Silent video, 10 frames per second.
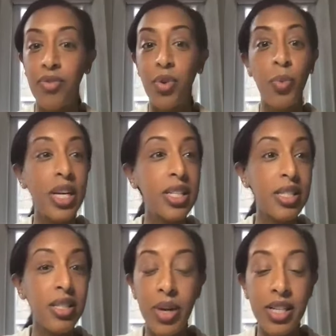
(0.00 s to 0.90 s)
for
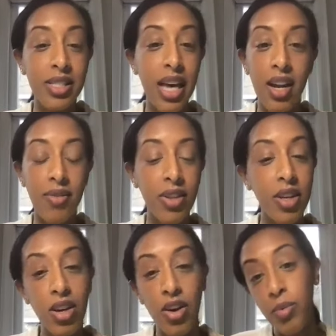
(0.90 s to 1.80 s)
weeks and weeks out of the
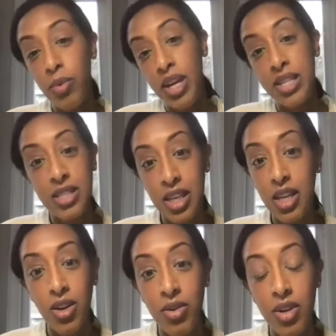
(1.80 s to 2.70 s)
year, well, that's
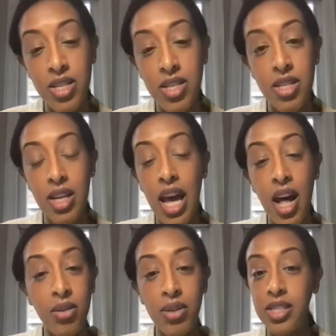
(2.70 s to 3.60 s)
increased
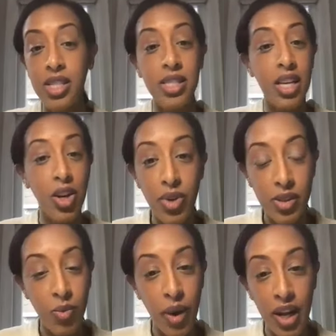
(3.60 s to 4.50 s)
calories, that's
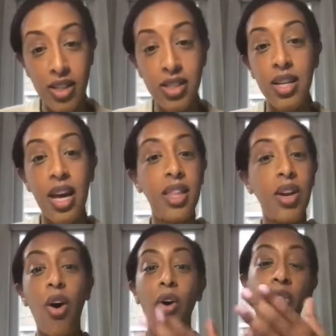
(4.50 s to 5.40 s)
increased weight, and then
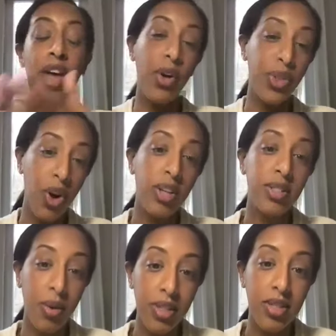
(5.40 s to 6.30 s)
all the health
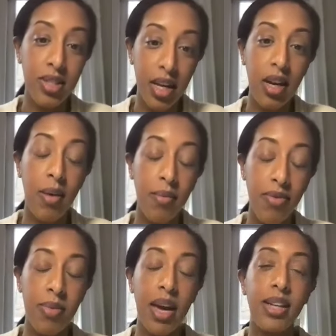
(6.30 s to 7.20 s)
consequences that come
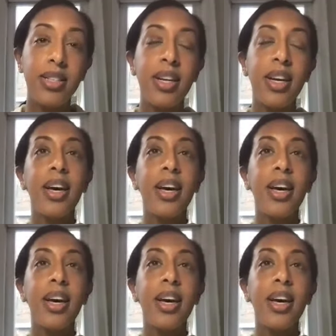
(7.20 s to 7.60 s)
from that.